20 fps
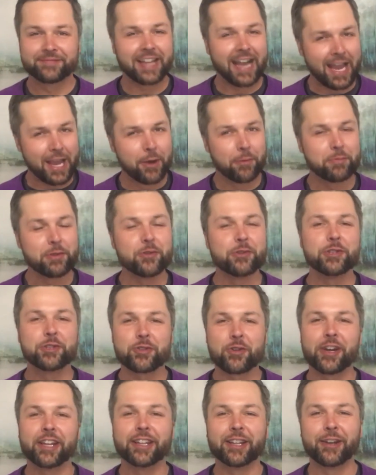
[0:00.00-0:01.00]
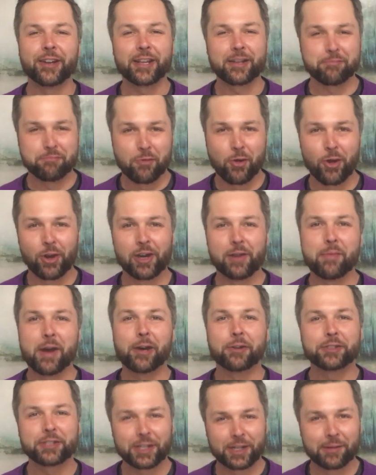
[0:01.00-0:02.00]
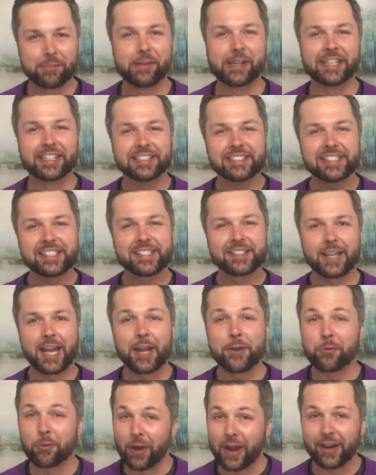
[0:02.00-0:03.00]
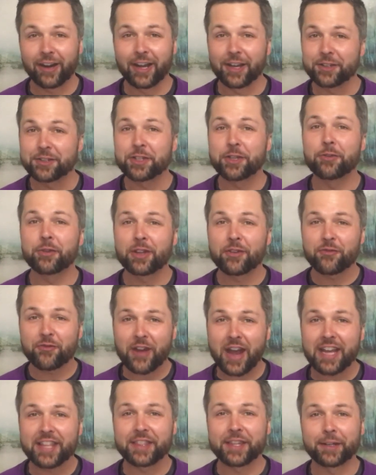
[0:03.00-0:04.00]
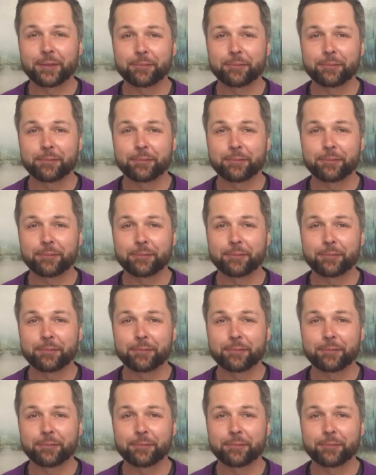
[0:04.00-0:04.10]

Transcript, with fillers: I hope you enjoyed learning more about terpenes and where else you can find